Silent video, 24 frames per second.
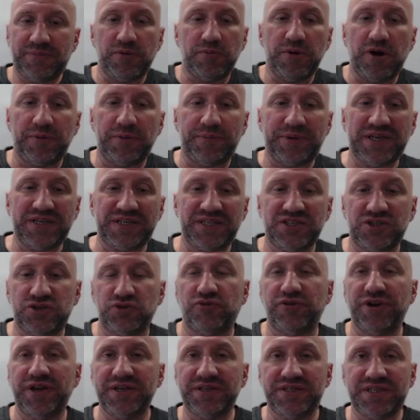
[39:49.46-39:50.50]
People might be
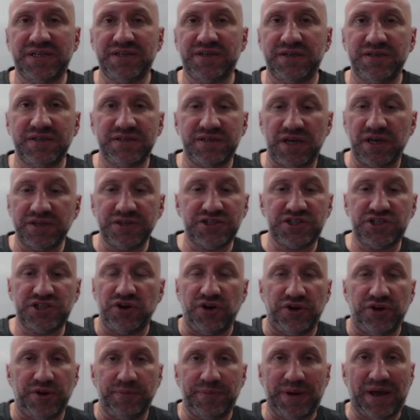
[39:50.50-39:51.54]
disoriented and
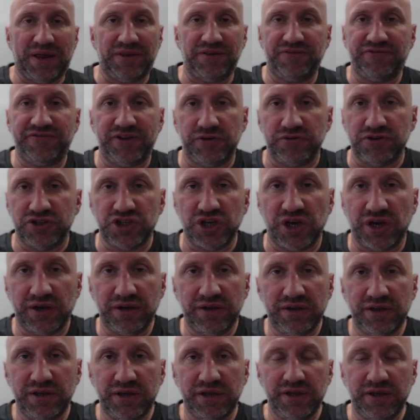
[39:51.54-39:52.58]
uncertain about the
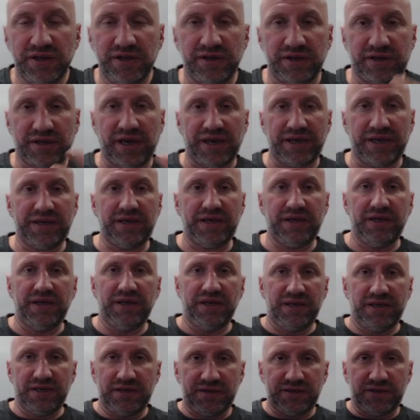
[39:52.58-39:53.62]
future,
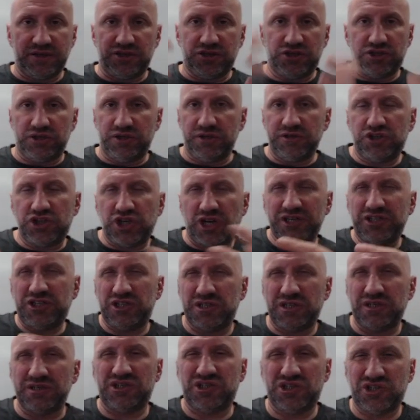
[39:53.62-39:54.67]
okay?
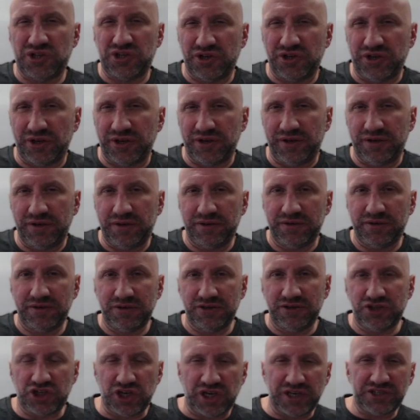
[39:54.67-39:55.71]
Change is uncertain.
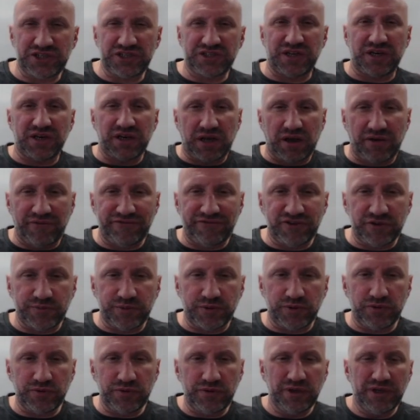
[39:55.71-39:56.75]
Change is
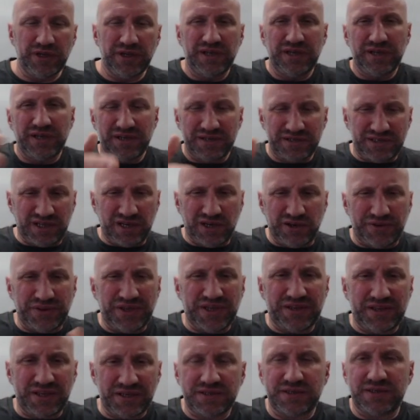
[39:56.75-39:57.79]
uncomfortable. So
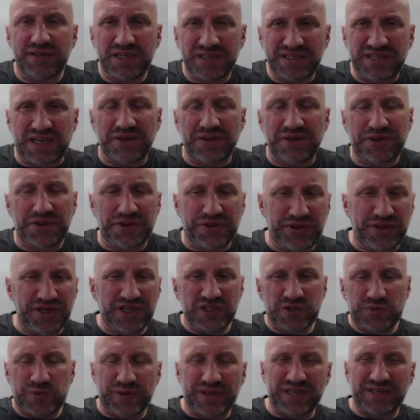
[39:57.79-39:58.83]
look, there's other
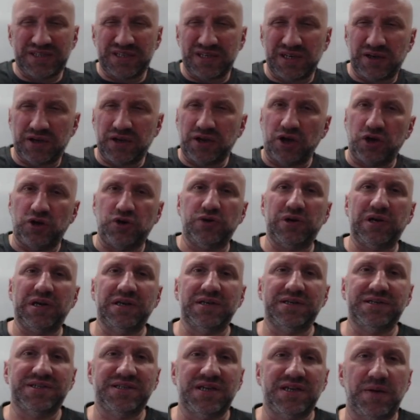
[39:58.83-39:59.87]
things, but that's like a
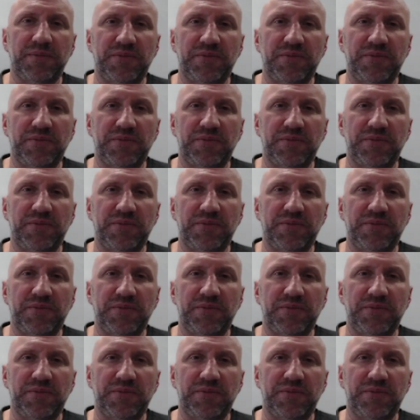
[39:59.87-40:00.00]
good little